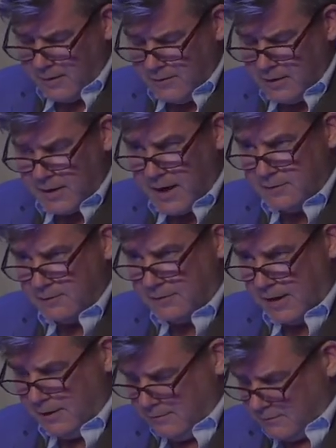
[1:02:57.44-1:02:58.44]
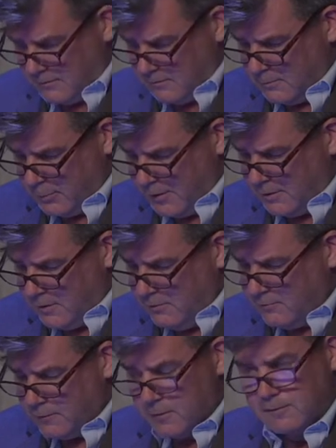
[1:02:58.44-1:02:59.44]
the United States, Britain,
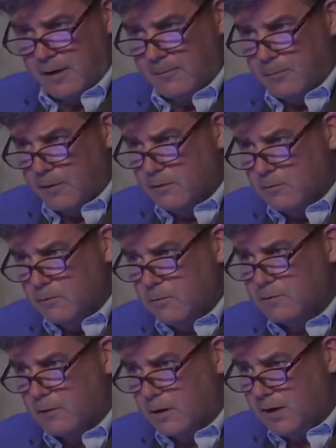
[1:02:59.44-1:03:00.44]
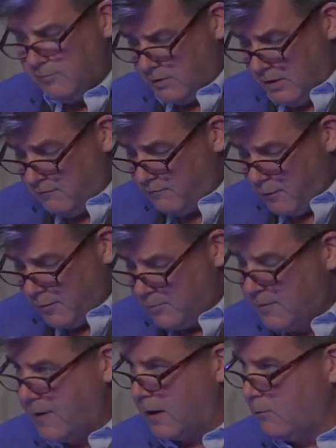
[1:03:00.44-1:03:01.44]
for example, was not even
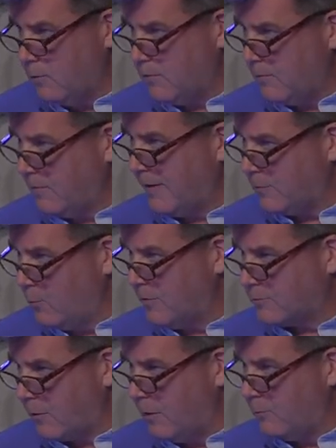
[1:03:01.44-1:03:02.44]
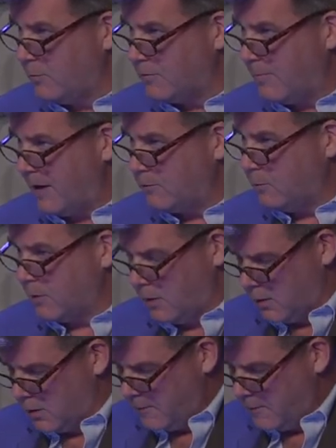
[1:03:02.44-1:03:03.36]
informed that, it was a, that the withdrawal was about to occur.